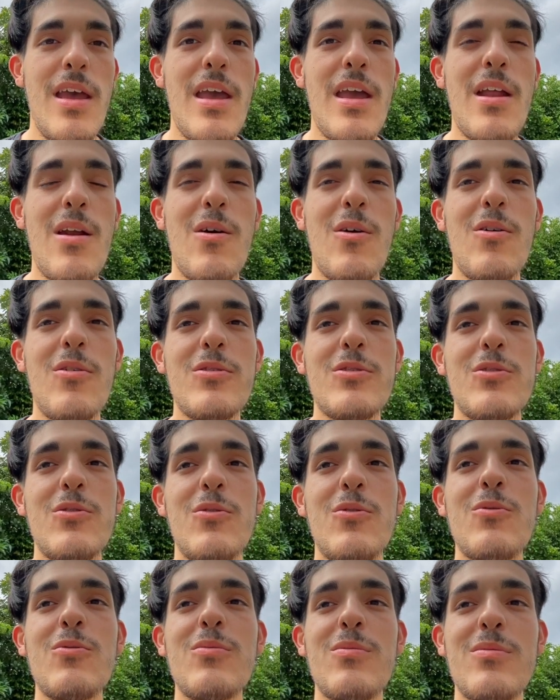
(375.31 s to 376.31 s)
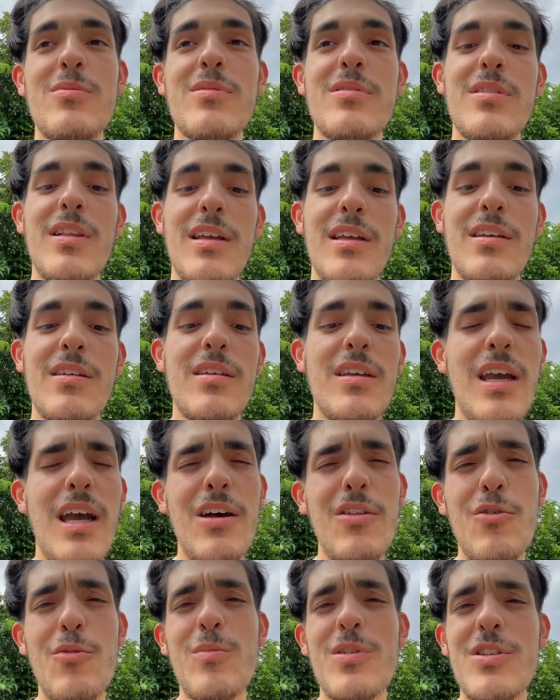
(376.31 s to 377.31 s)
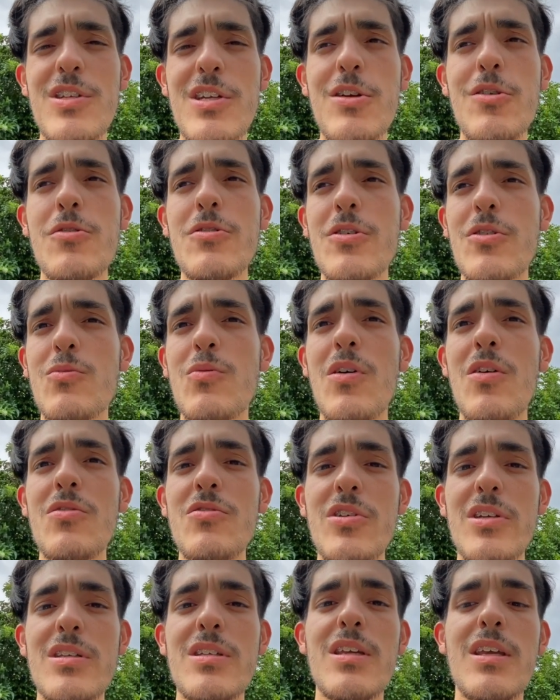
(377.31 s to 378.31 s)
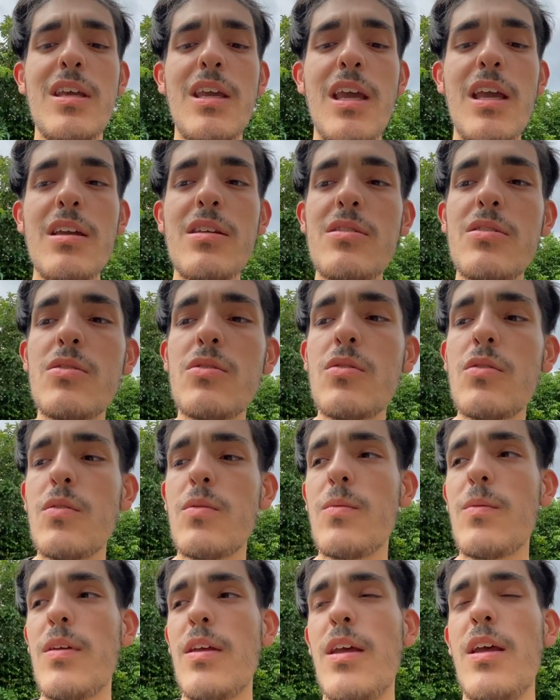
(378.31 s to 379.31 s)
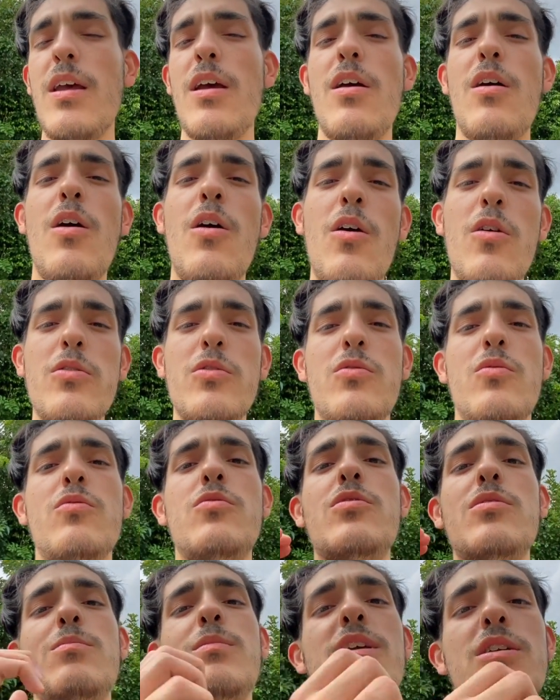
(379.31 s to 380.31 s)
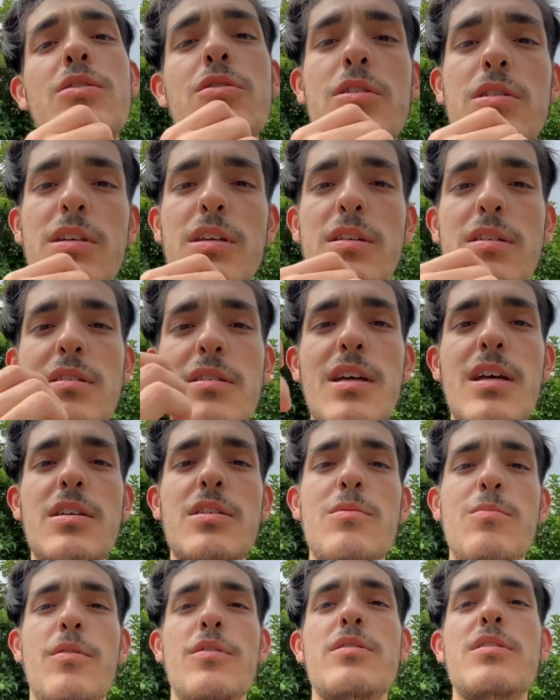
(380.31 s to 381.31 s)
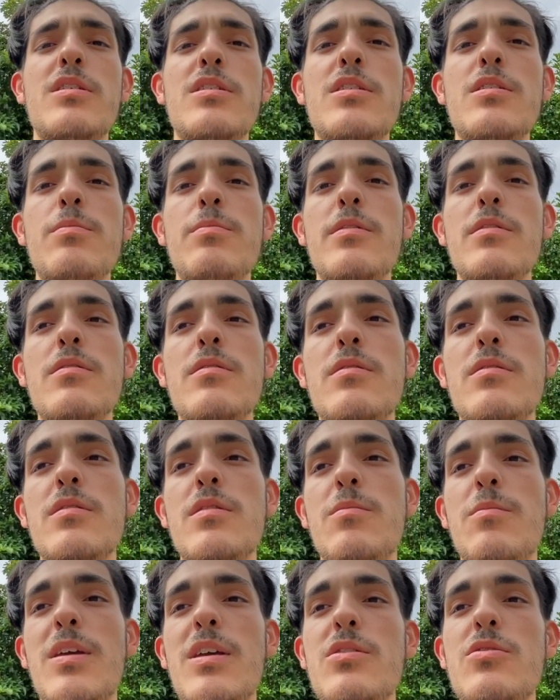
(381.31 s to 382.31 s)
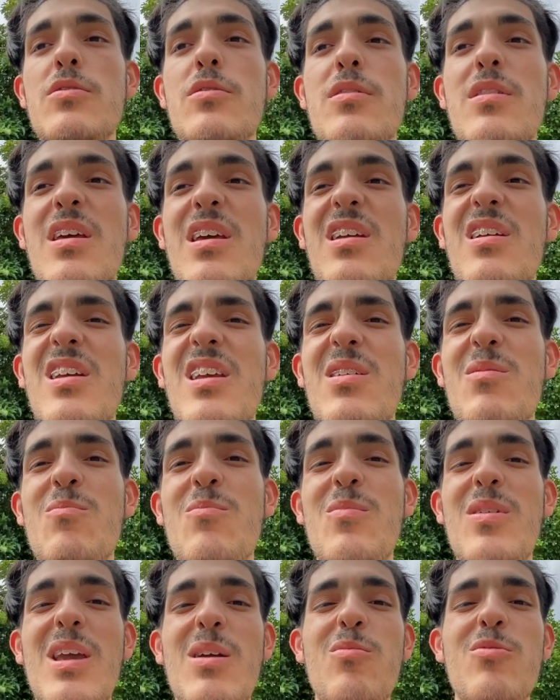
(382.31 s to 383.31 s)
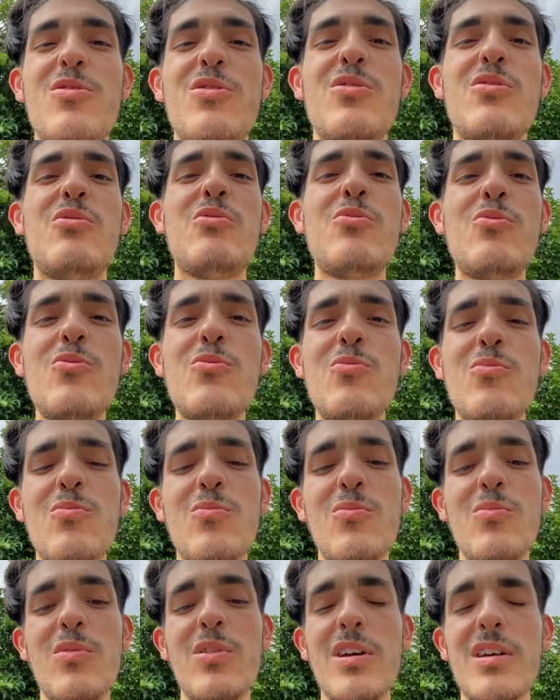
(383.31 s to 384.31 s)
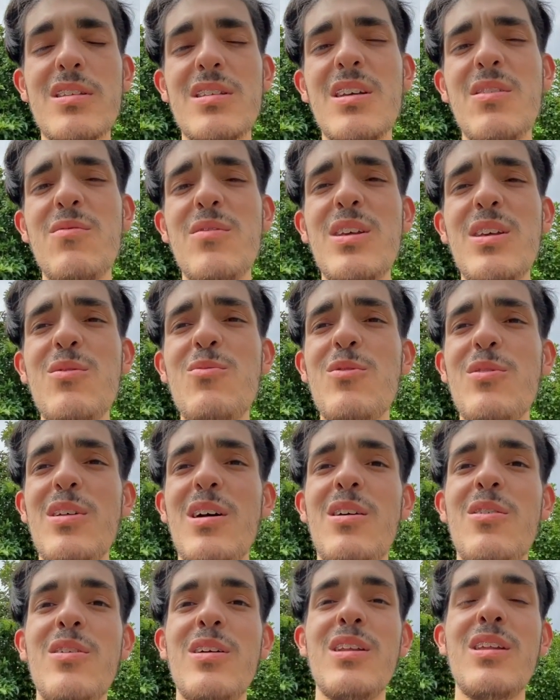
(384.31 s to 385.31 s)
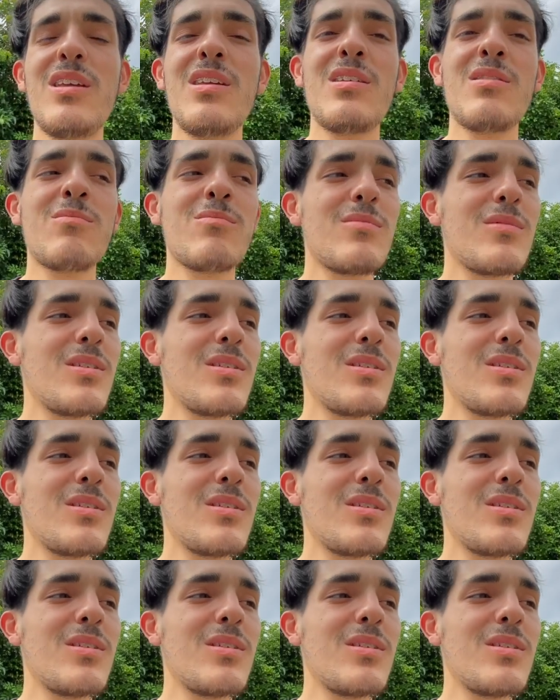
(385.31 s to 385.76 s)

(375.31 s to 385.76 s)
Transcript: and also like gather materials as well just in case. Also, to make sure to assess participants to make sure they can be able to do the activity without any